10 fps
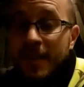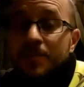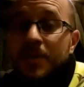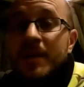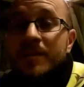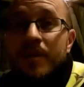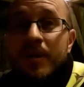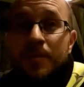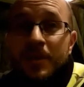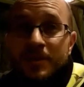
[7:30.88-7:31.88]
same place
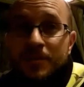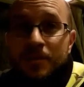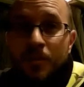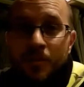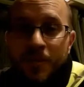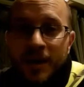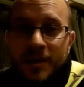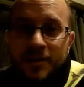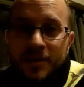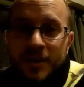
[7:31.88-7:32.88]
where I picked up the 1
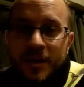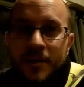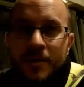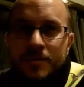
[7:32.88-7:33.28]
pallet earlier.